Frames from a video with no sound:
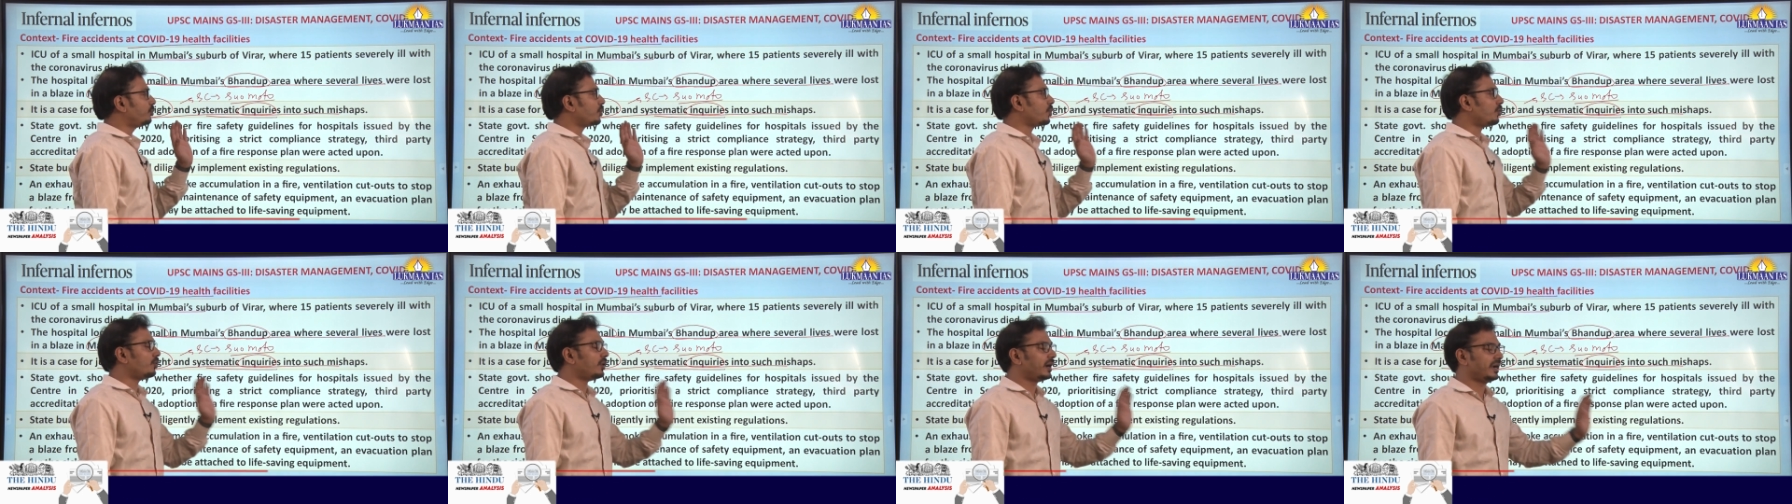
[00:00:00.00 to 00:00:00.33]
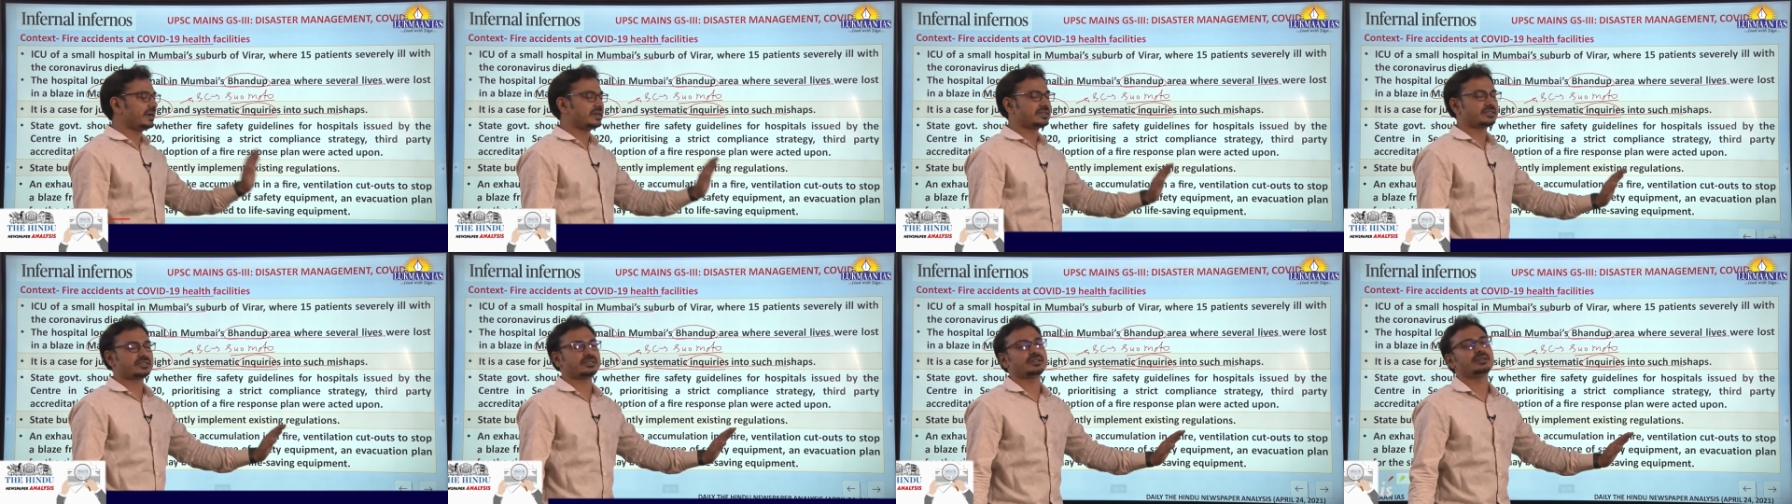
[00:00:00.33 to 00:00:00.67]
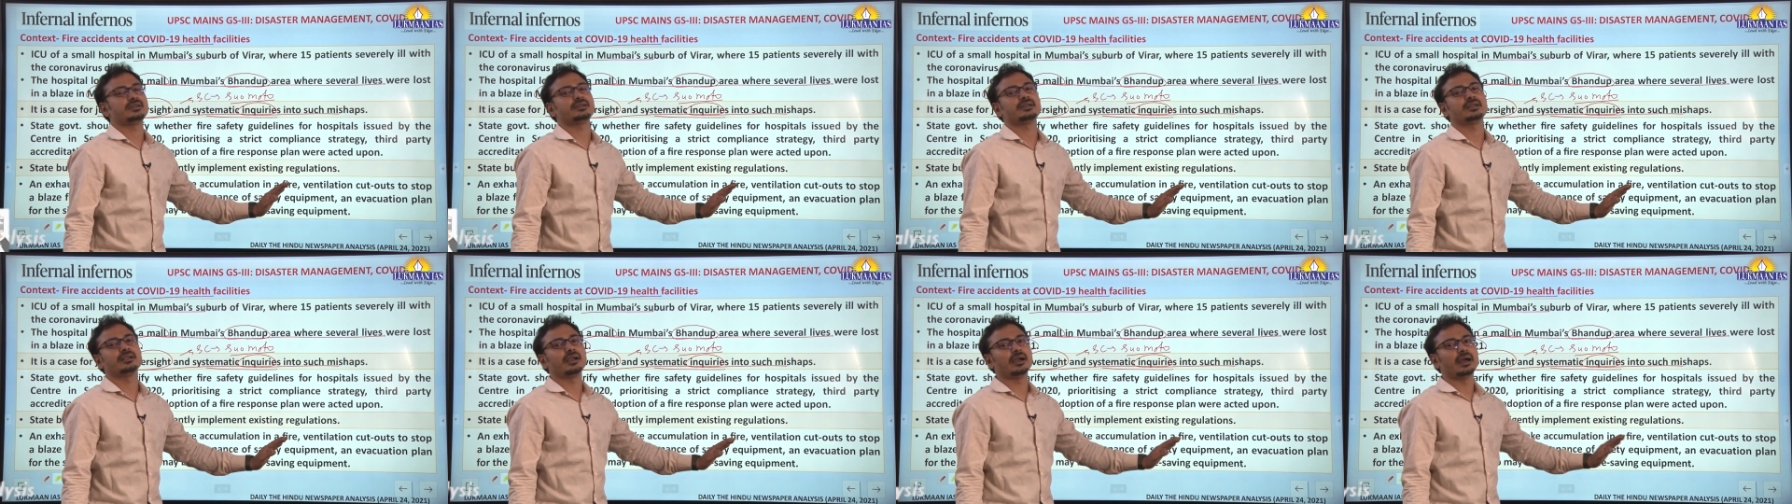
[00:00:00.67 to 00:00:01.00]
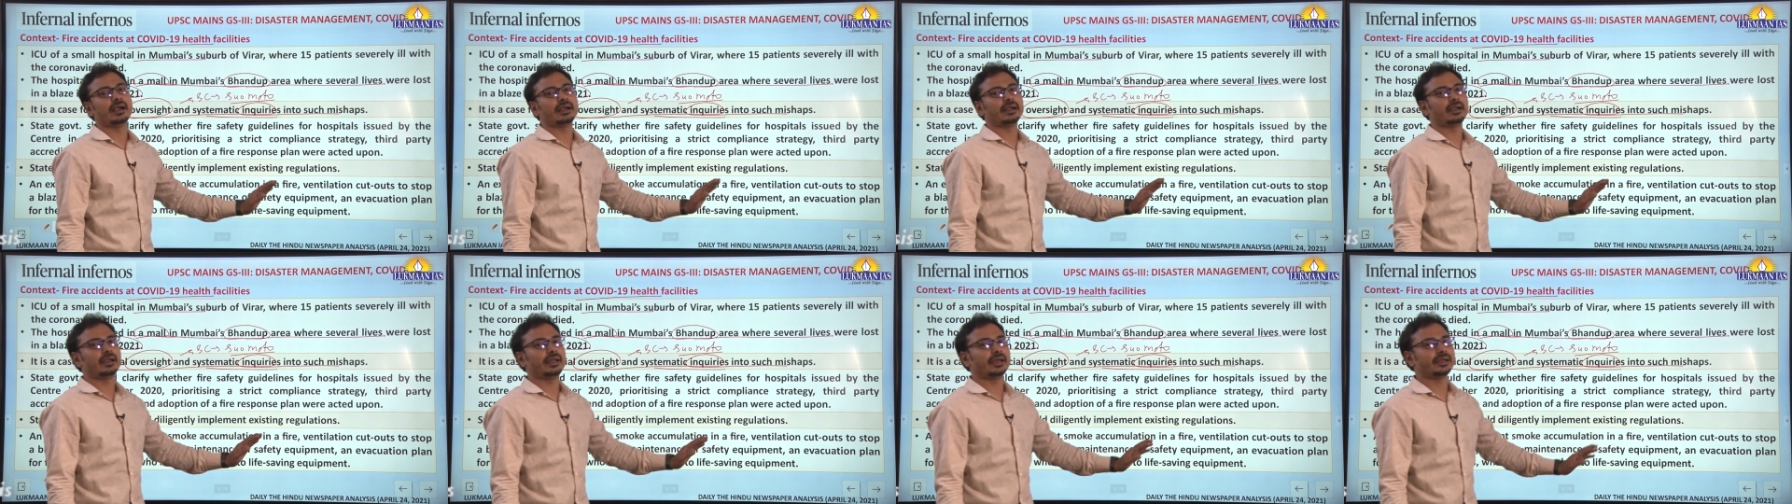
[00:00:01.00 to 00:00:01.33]
provide certain
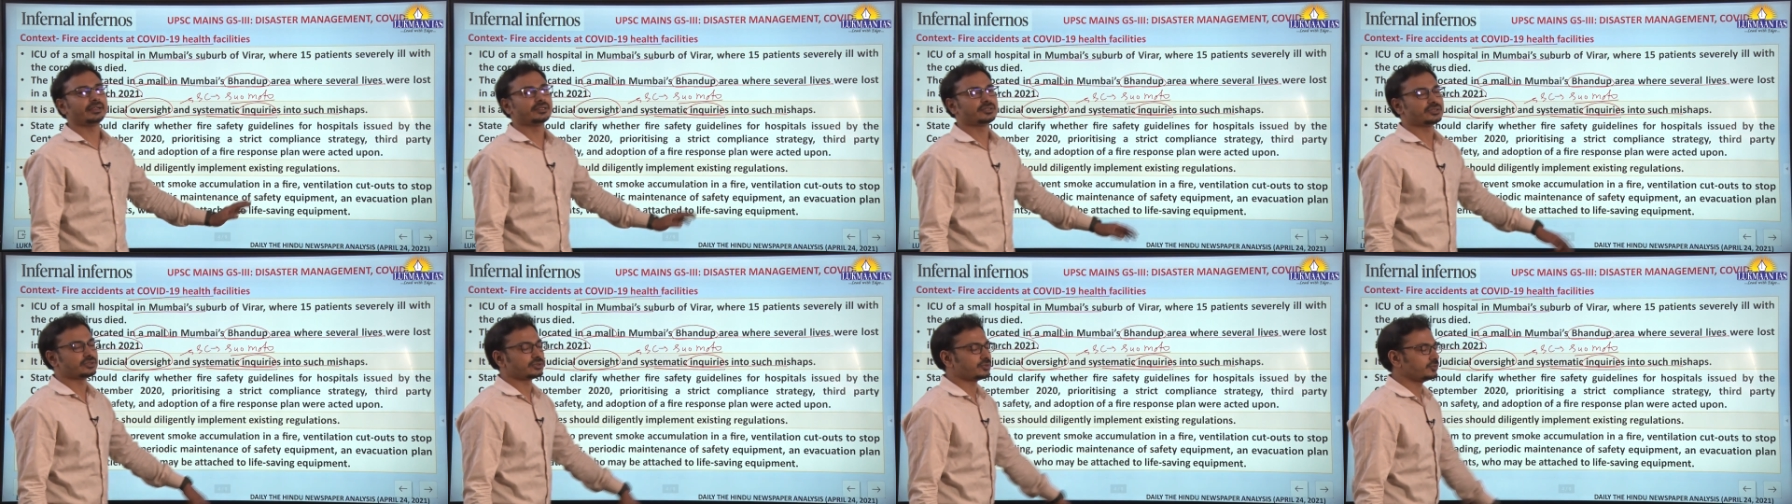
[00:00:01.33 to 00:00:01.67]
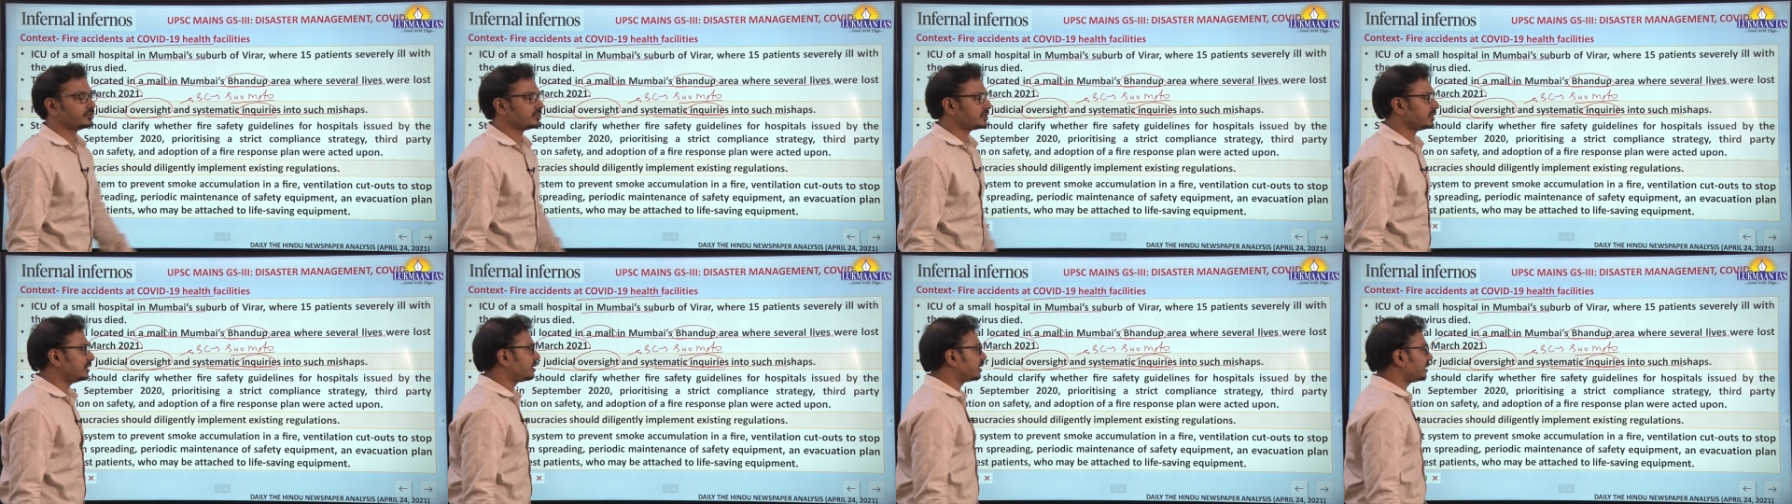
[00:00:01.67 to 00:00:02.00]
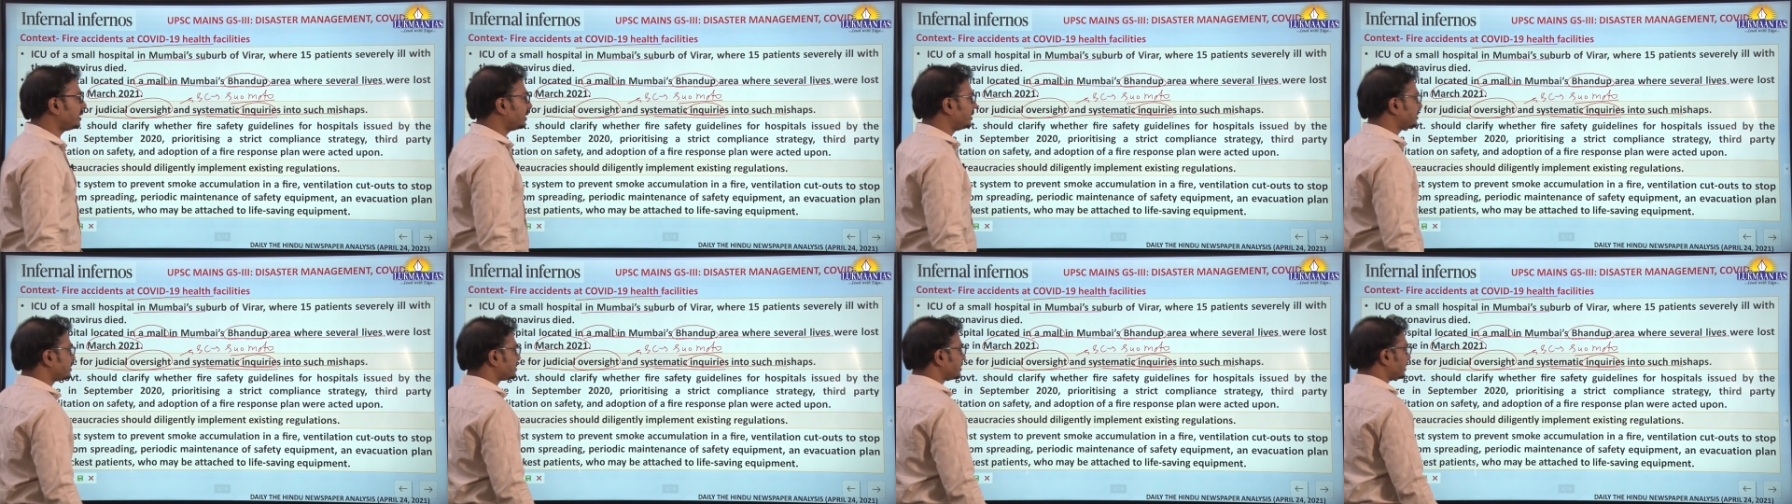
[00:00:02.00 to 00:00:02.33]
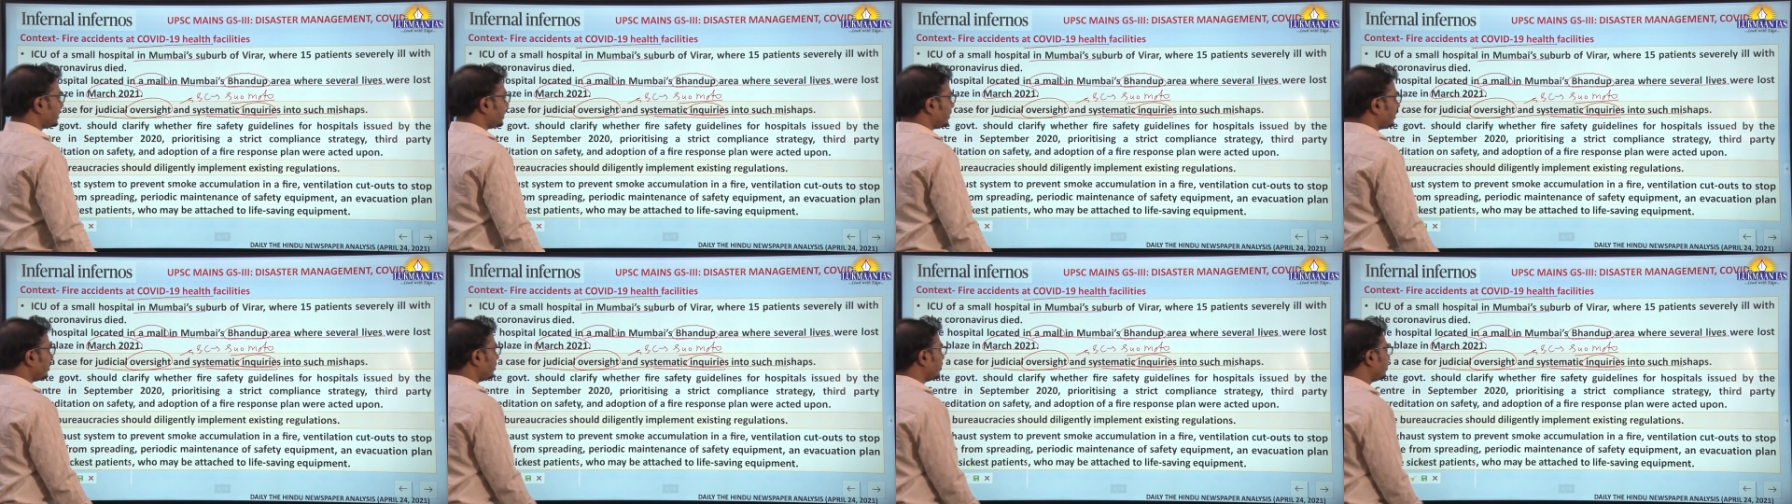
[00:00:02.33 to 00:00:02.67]
guidelines to central and
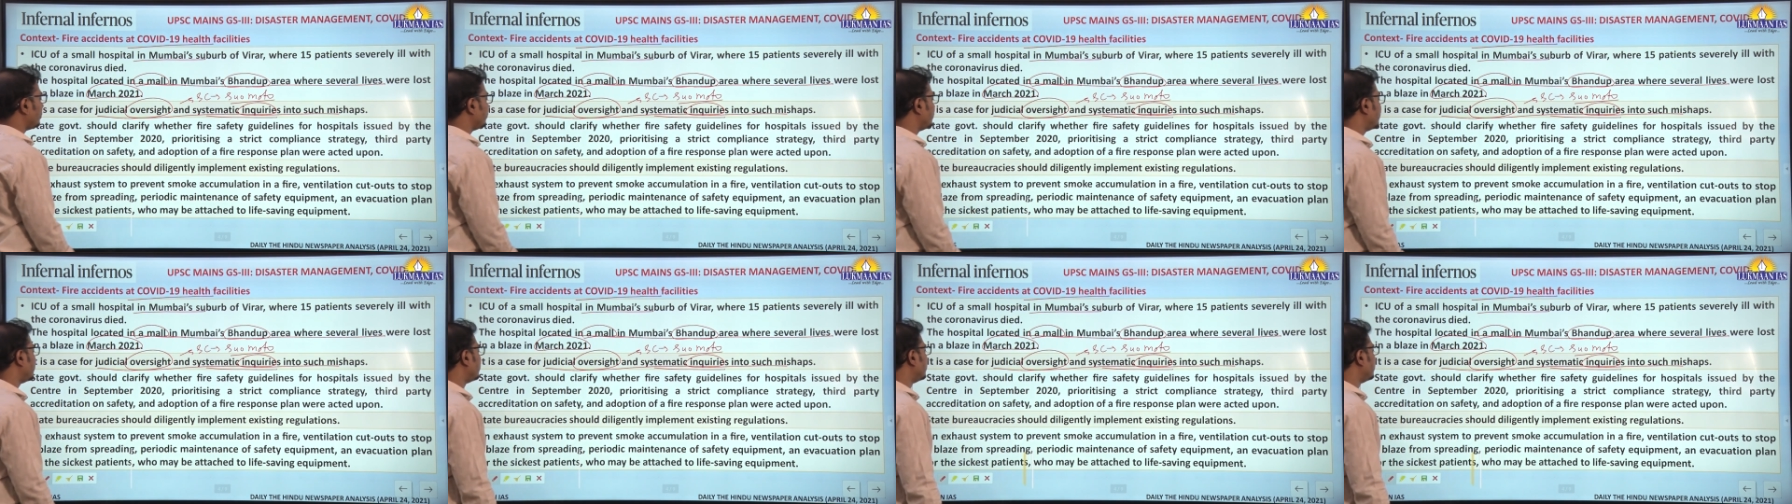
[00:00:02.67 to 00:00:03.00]
state government.